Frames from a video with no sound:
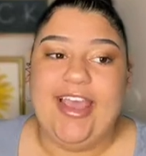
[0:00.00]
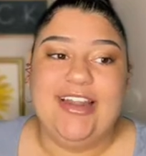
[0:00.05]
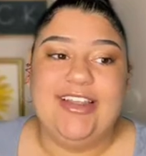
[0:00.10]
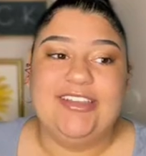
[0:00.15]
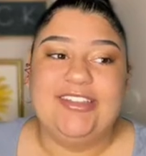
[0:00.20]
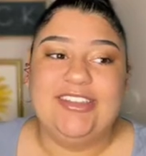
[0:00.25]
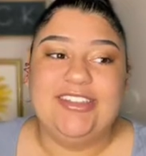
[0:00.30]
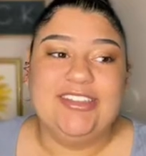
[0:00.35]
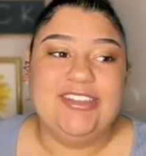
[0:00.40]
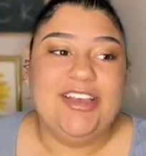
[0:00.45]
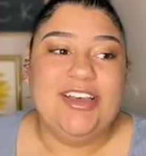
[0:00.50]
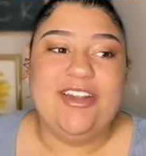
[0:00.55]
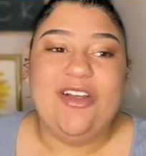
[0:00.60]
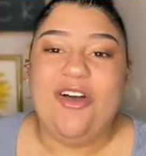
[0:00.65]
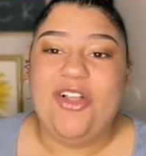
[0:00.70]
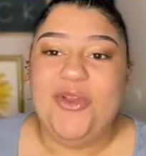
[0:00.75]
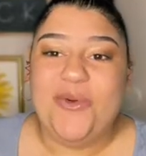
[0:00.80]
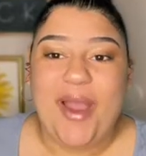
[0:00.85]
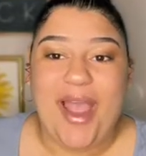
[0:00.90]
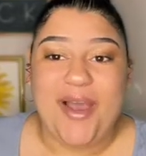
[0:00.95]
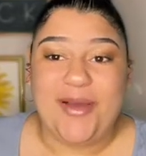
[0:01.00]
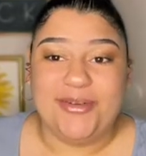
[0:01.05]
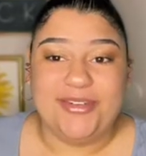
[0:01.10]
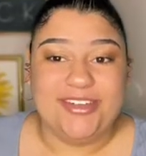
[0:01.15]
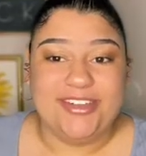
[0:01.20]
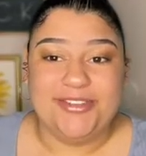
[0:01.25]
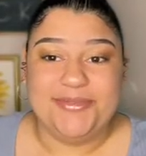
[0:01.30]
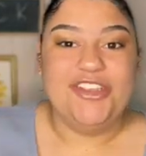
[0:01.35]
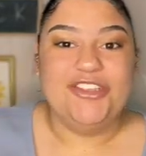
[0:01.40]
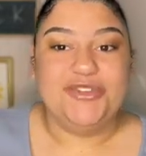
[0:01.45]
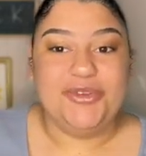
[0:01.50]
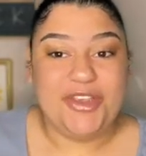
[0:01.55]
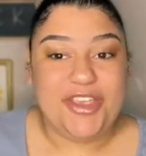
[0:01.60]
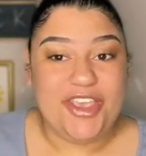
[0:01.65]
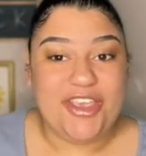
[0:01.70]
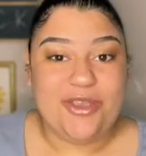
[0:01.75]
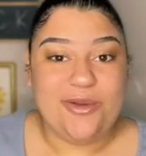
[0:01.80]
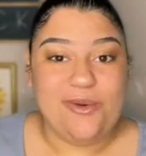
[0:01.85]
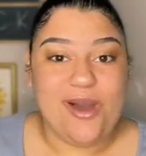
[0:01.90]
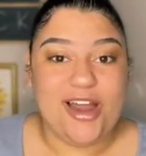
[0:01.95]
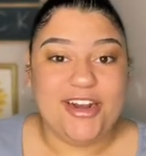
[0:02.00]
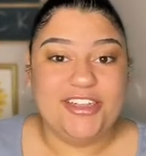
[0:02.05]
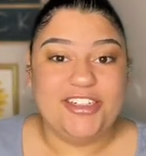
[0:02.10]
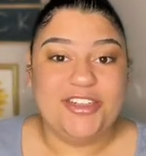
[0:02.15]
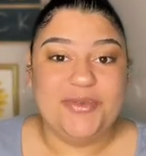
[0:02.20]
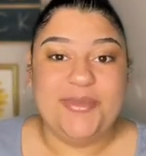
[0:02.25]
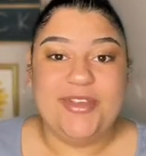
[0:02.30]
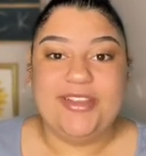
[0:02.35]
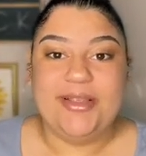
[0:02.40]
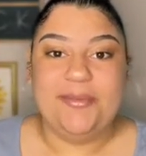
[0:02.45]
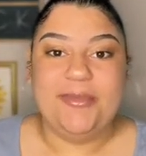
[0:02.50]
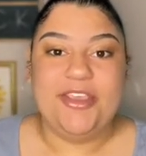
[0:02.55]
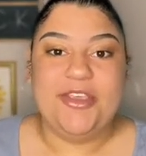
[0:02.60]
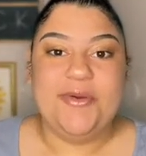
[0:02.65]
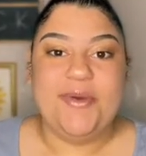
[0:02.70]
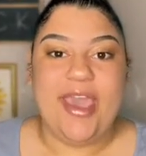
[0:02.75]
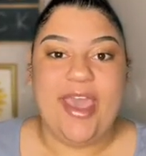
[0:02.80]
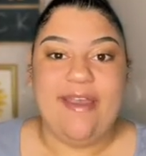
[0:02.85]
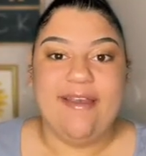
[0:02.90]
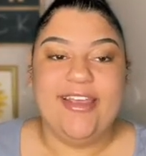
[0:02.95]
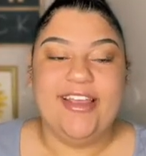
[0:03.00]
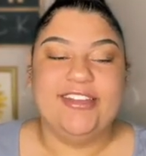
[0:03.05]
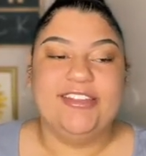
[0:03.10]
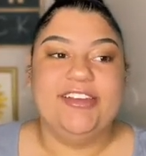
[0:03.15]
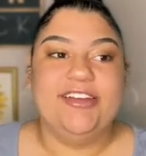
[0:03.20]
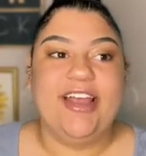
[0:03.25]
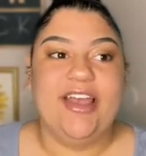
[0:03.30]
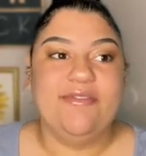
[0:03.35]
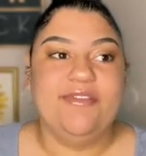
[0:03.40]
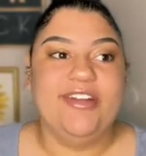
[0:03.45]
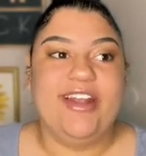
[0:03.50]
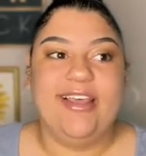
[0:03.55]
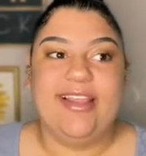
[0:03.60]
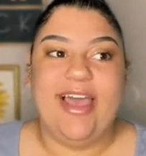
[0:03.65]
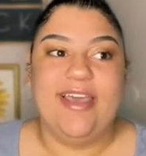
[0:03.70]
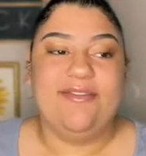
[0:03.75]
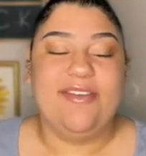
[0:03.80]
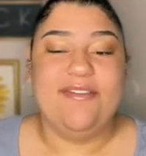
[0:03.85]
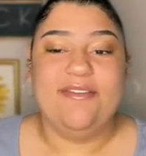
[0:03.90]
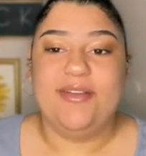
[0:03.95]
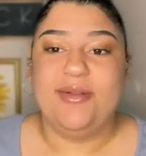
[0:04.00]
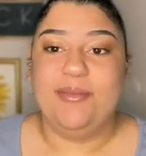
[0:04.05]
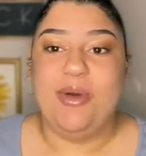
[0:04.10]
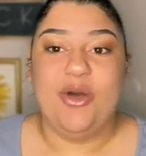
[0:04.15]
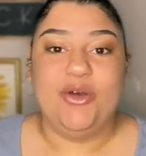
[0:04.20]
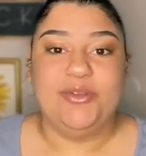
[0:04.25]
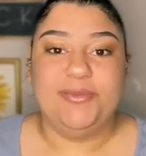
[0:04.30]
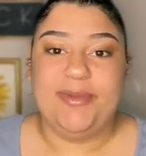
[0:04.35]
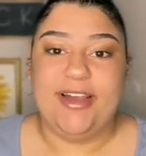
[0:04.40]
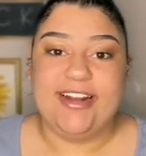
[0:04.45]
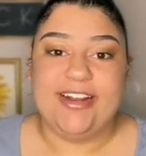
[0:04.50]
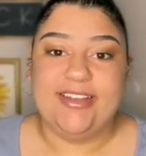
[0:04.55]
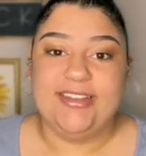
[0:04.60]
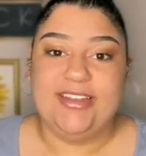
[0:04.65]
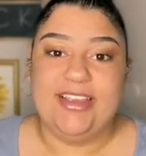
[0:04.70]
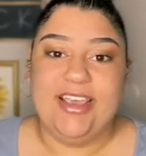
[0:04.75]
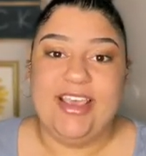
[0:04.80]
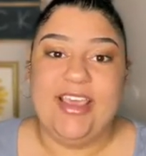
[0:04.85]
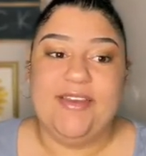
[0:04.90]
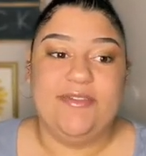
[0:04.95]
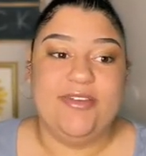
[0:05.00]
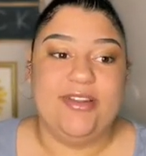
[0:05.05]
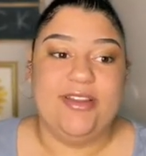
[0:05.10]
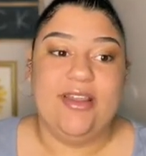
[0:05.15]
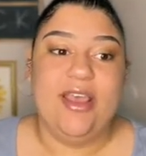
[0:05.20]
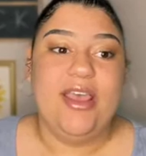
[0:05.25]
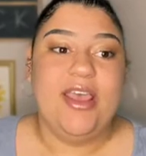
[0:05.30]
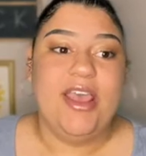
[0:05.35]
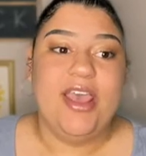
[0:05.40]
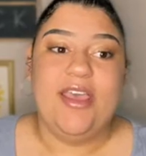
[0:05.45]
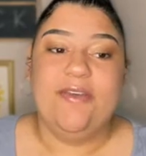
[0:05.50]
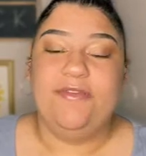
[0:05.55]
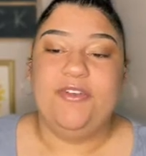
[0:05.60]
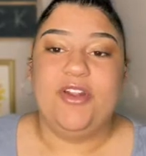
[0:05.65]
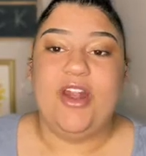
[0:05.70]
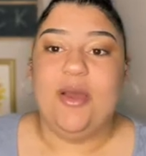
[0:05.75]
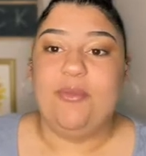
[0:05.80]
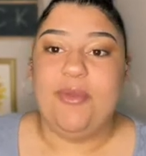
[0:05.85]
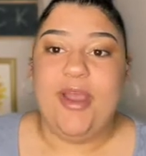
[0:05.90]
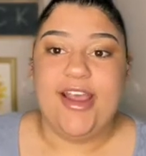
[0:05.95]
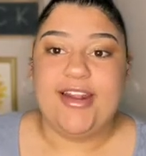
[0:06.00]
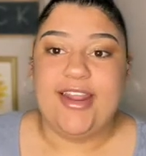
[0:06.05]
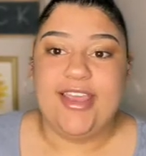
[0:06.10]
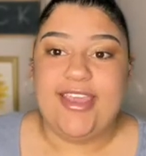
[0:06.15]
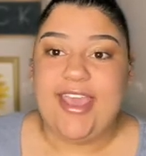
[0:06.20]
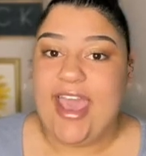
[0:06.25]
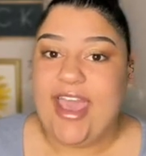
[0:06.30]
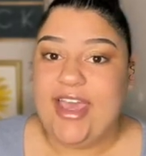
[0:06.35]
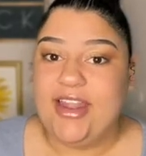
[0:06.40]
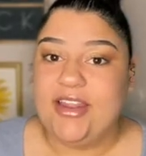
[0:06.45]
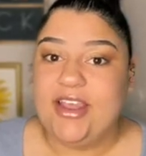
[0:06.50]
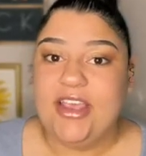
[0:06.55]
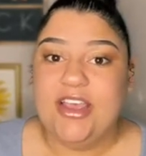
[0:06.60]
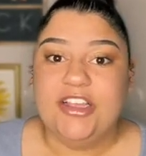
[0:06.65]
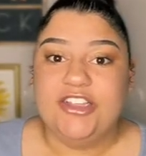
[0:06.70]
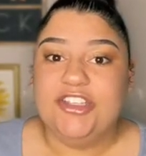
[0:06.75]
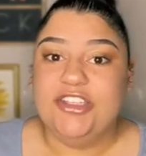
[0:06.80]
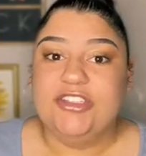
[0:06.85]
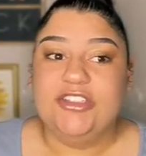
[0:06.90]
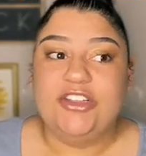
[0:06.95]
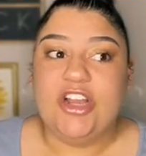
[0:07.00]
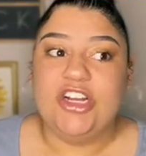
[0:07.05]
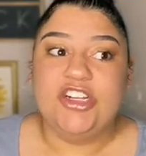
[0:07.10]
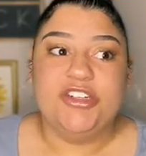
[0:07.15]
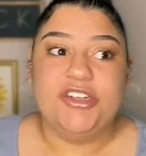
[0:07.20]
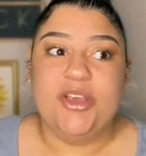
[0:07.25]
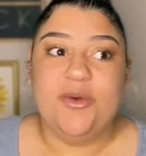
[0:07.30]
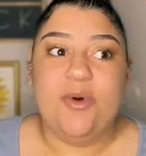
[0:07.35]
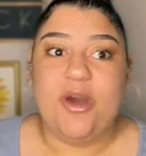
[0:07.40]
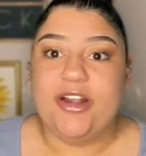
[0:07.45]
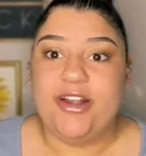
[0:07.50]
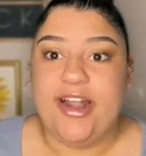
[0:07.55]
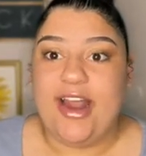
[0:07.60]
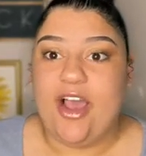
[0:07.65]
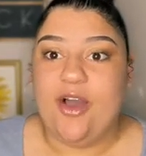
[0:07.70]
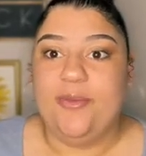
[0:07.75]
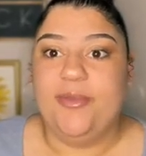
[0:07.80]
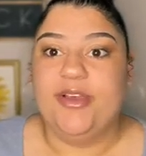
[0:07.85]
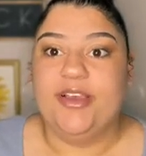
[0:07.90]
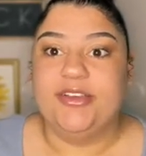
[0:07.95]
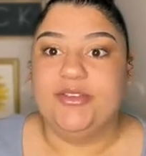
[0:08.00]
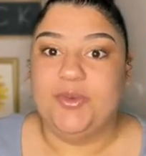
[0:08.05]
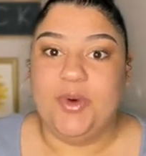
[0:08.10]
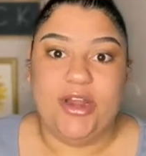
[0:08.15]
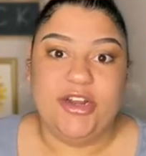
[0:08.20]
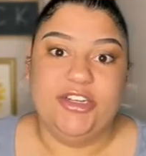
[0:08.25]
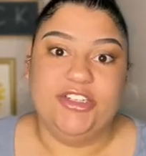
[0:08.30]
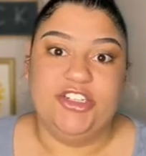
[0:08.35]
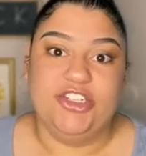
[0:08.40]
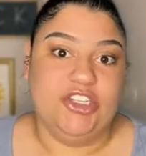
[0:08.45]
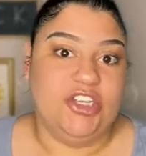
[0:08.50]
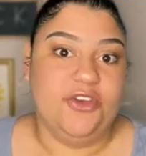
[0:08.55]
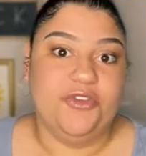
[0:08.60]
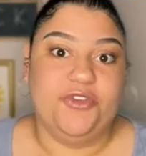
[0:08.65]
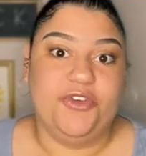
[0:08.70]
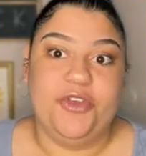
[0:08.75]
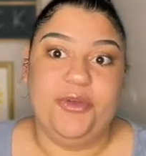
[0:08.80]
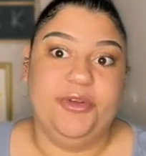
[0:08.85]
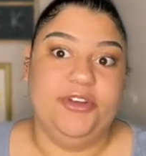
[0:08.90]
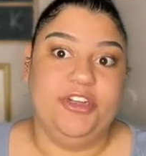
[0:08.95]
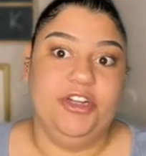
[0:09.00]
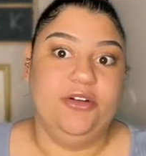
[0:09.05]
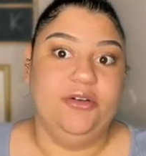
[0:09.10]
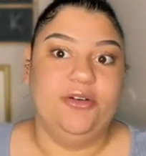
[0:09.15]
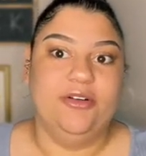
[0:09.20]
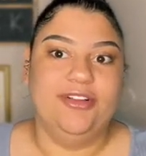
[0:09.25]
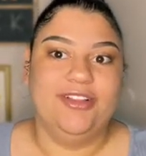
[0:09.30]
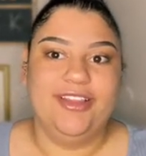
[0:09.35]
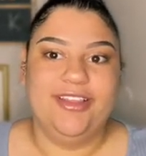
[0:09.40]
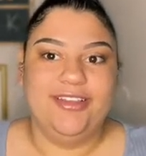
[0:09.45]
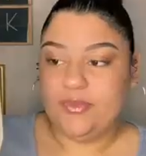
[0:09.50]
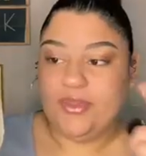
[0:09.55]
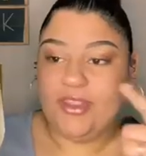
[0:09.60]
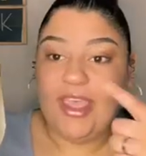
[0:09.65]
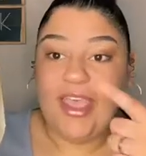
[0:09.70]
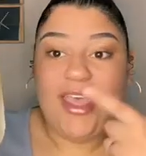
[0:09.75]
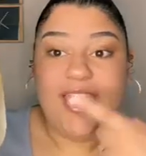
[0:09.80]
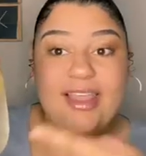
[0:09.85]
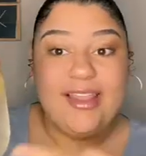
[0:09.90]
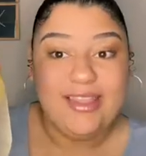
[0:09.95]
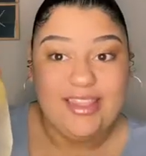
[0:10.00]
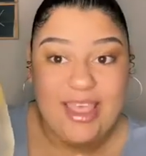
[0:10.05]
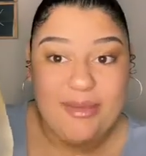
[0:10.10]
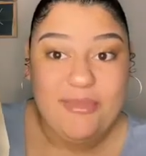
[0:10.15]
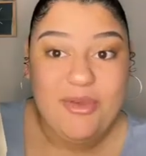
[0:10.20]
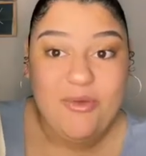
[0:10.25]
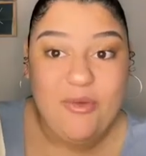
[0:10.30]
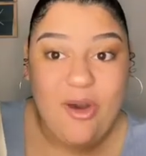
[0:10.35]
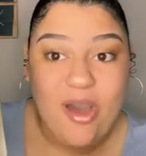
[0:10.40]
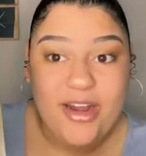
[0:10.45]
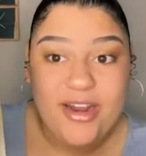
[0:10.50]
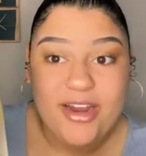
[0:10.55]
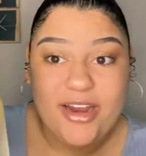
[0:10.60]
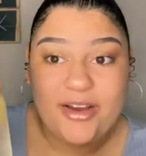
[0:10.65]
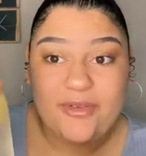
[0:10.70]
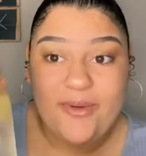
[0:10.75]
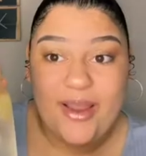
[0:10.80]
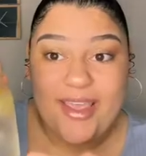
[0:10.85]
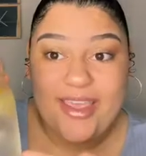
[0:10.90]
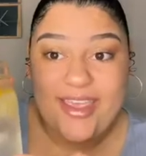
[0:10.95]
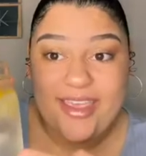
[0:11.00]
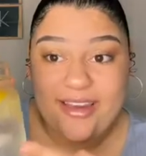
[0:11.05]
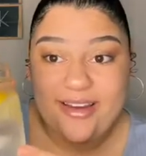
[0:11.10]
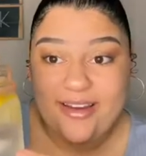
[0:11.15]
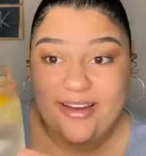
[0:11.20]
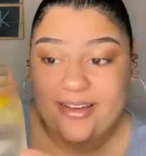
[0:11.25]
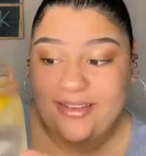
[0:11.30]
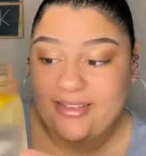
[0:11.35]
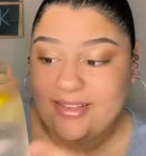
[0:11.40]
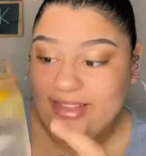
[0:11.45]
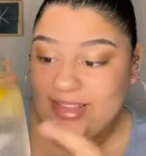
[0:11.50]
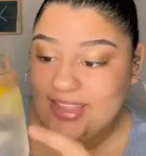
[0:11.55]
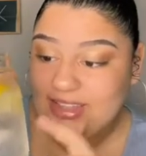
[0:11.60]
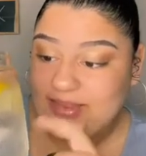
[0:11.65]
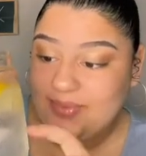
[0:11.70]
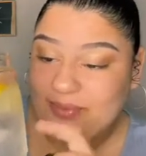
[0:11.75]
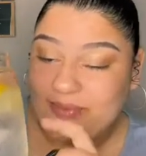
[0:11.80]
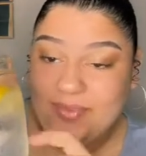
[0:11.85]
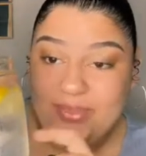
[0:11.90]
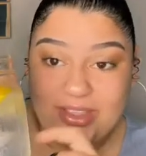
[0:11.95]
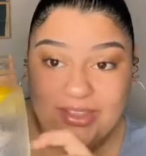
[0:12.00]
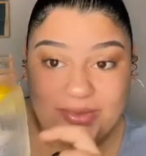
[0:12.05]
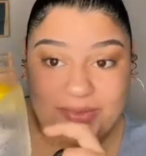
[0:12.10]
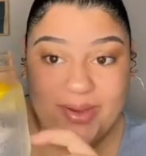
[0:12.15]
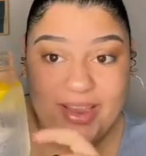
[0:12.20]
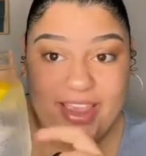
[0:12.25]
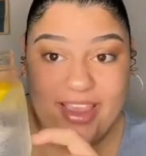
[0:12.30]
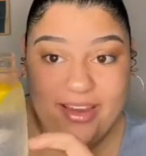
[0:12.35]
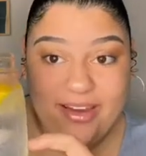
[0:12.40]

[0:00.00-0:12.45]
it's just good all around. Drinking your water should be something you carry into your everyday life, even post-pregnancy, even if you're not pregnant yet. Just start drinking water now because water is just good for you in general. Lemon water right here, this right